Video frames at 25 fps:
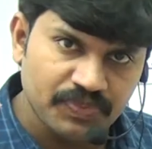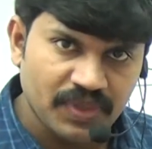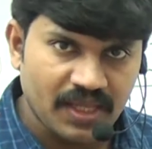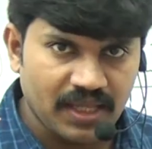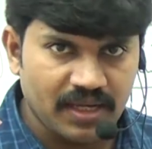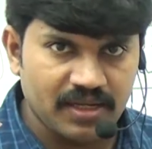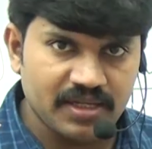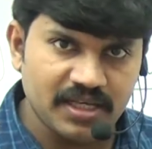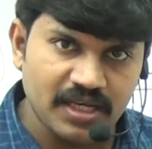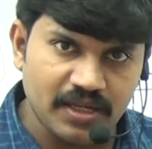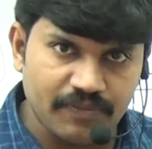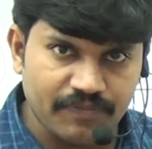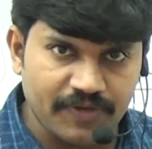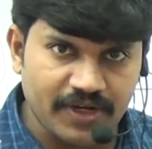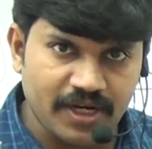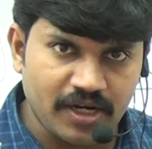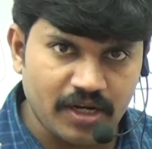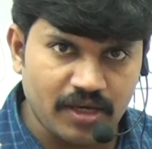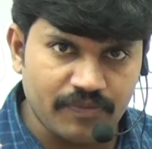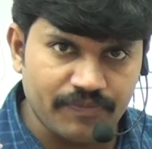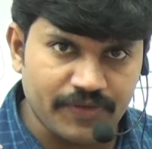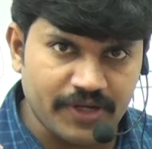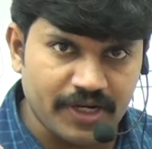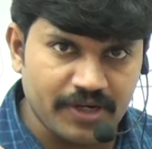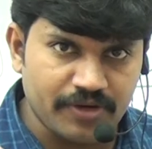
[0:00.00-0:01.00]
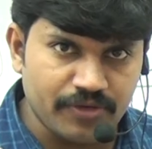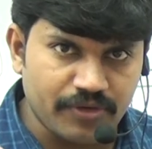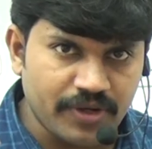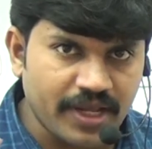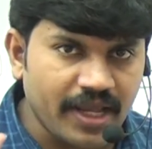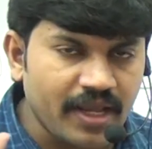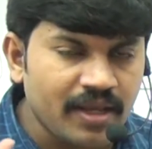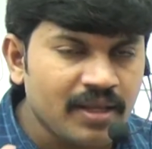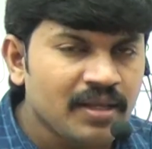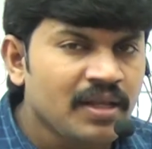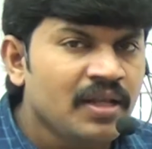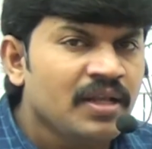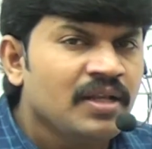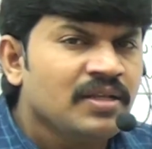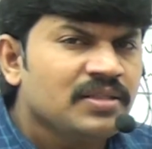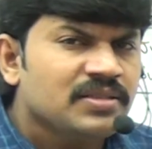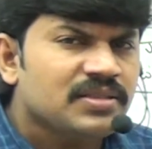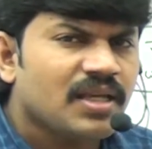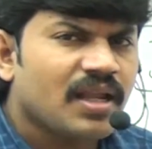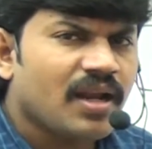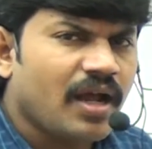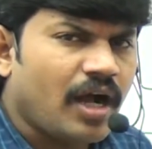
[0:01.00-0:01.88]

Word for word: Clear for all of it, okay? Sir,